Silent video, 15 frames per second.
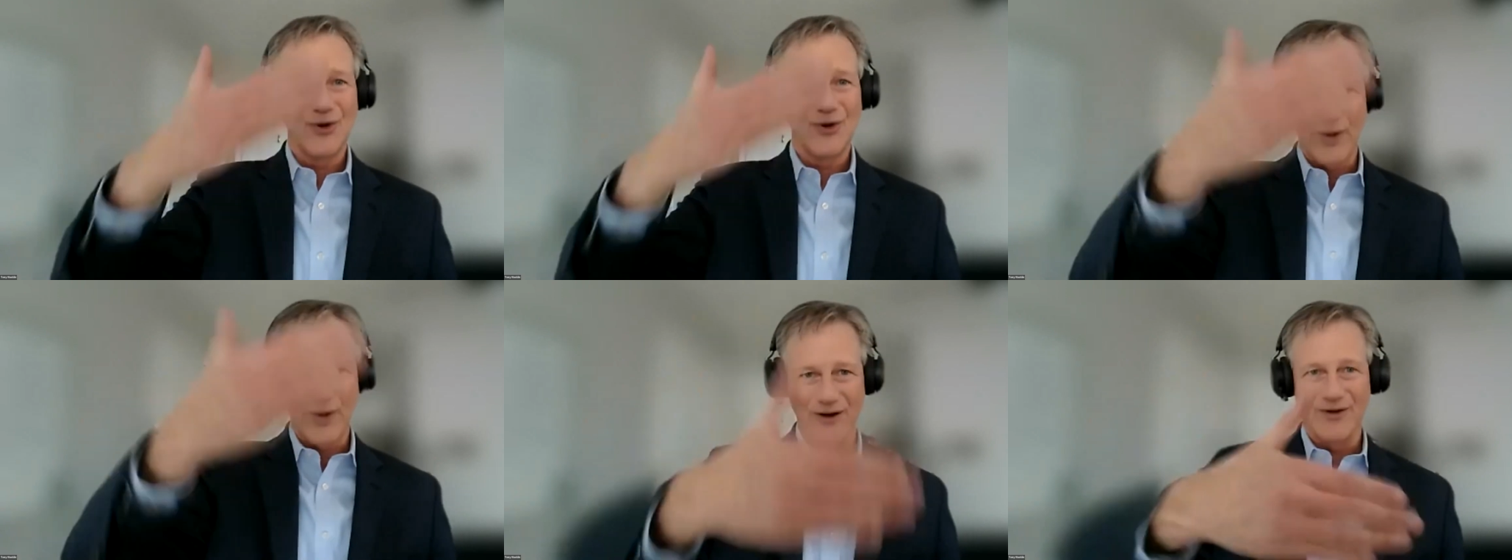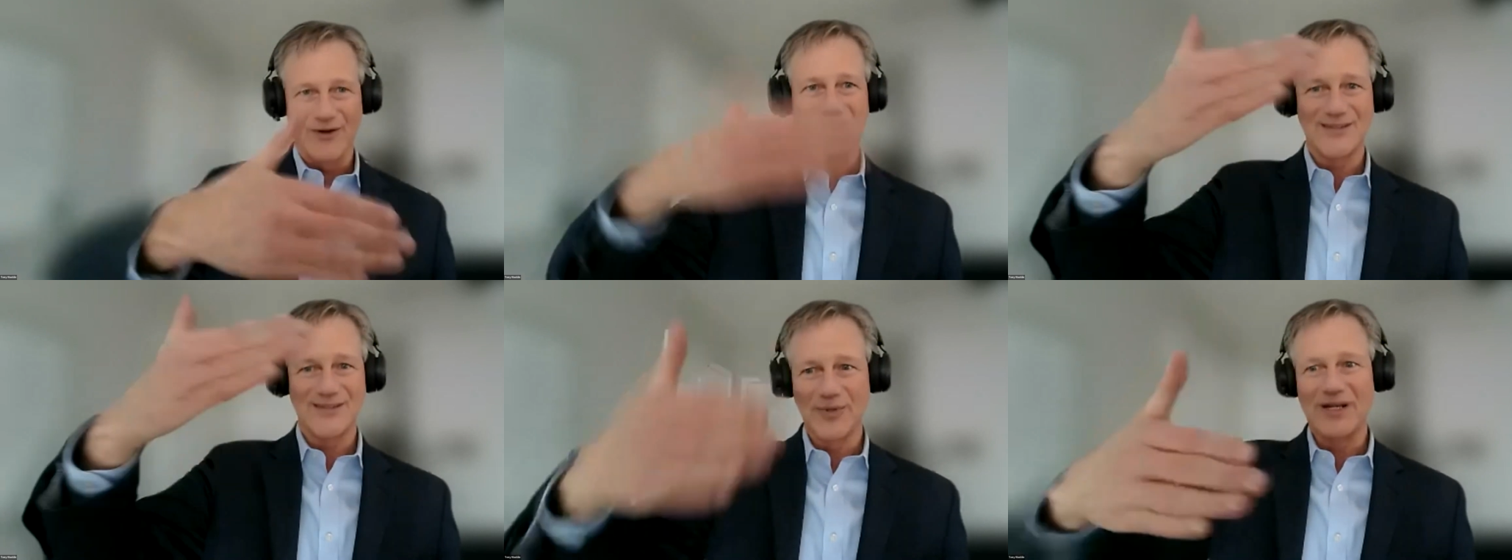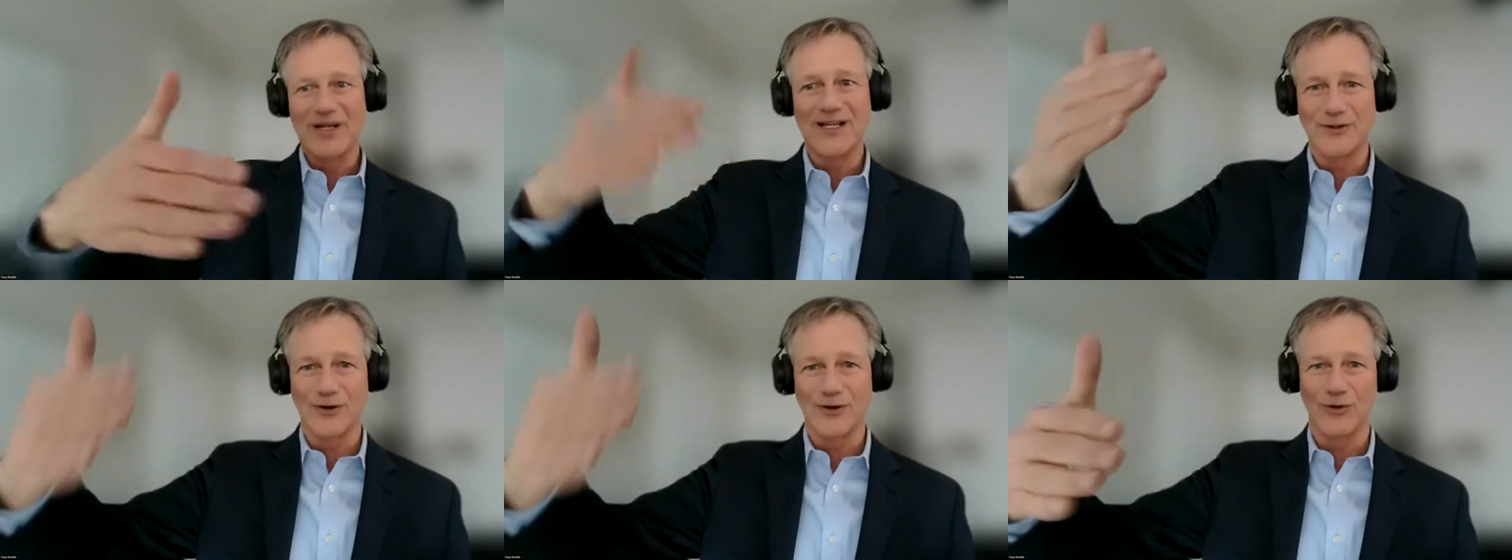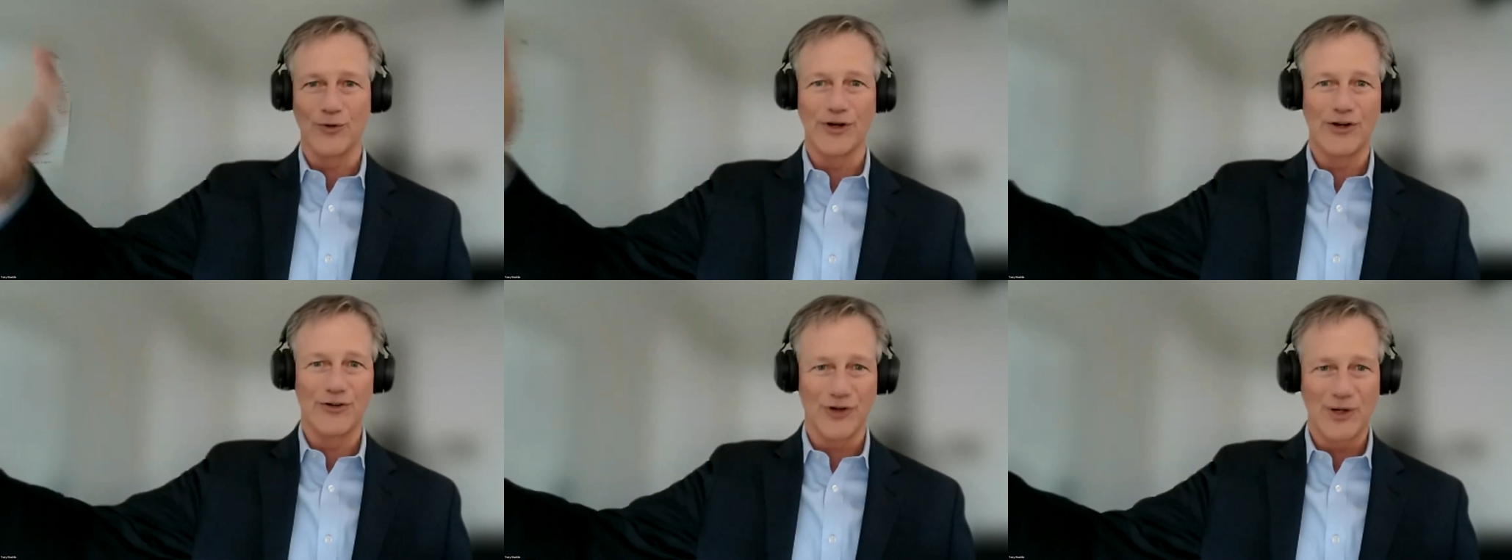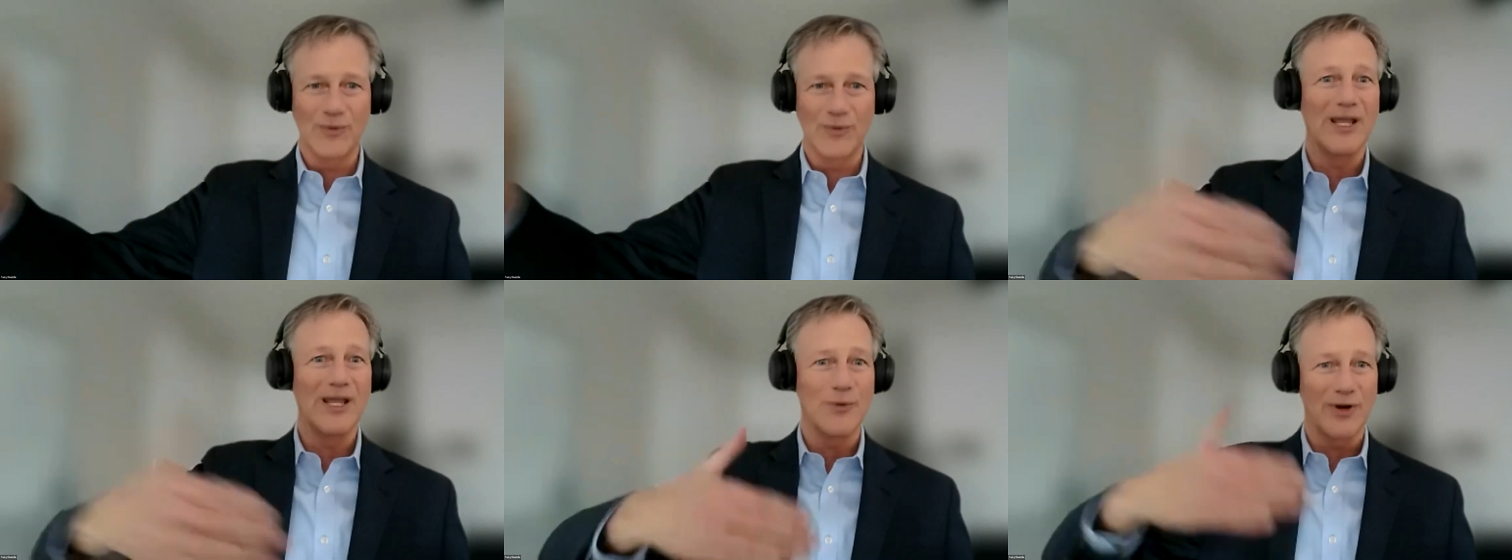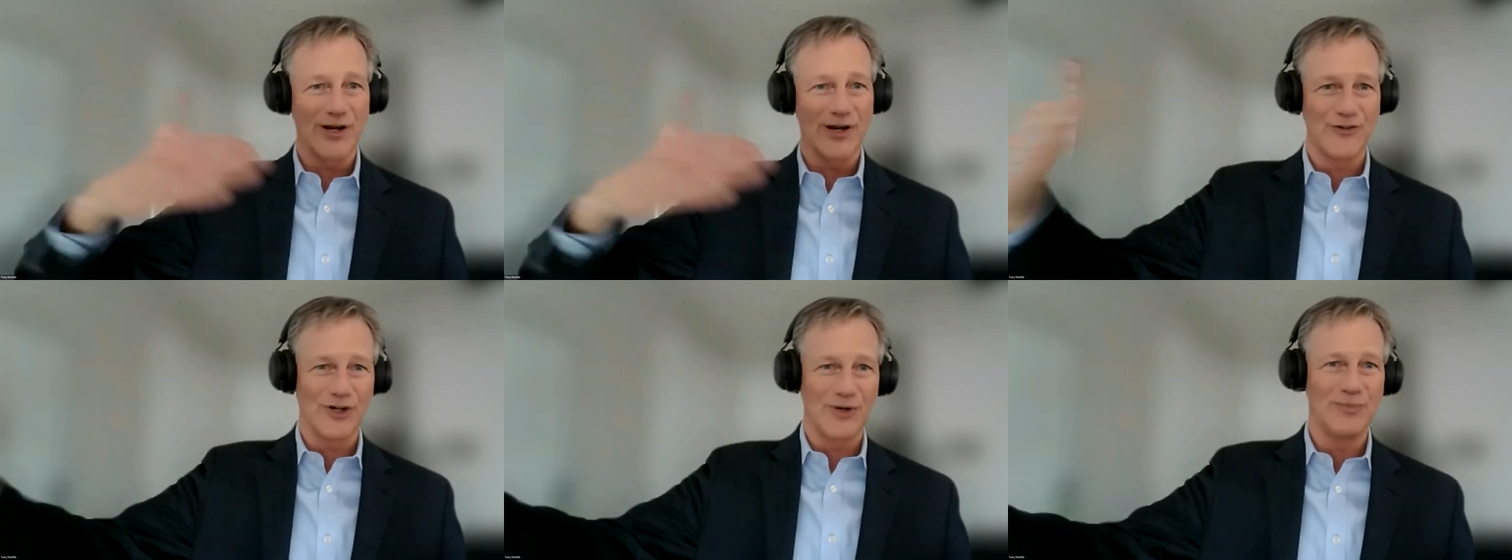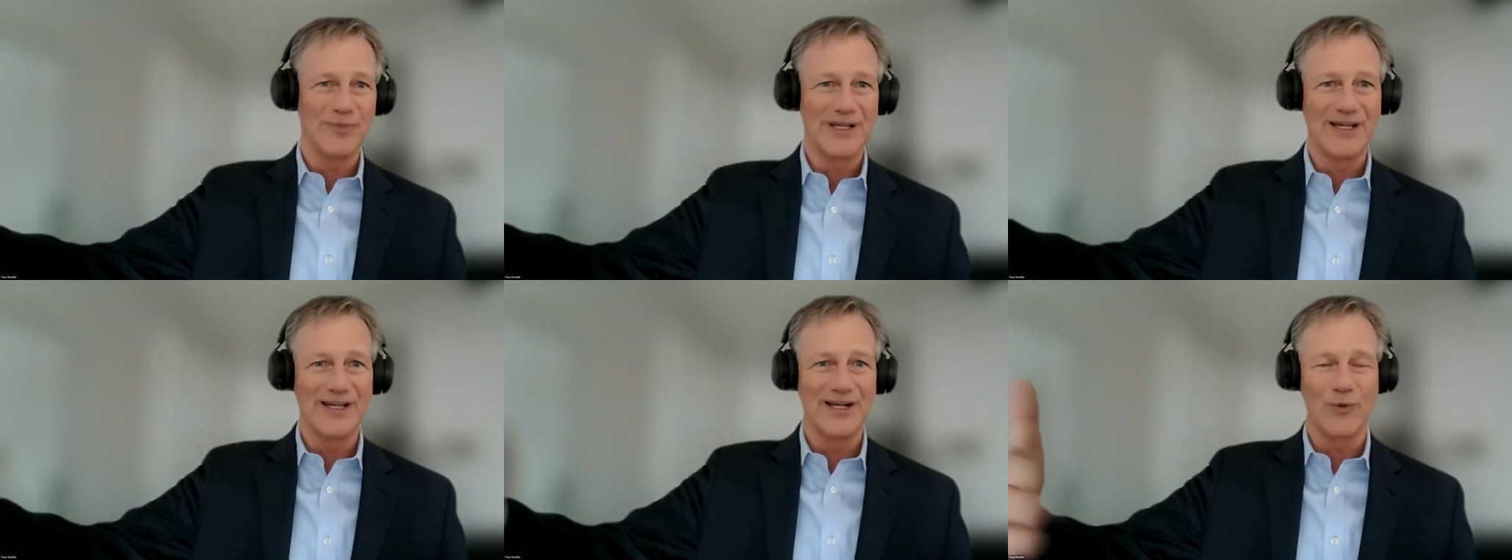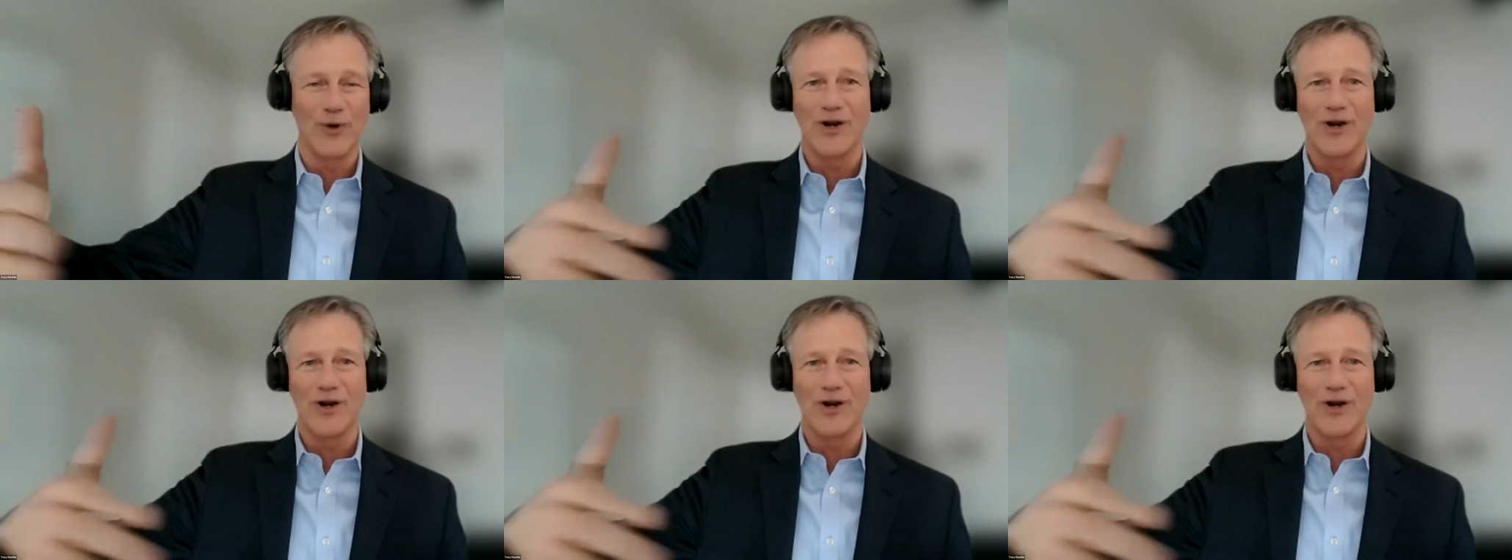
where is somebody in their learning journey when they want to jump in, and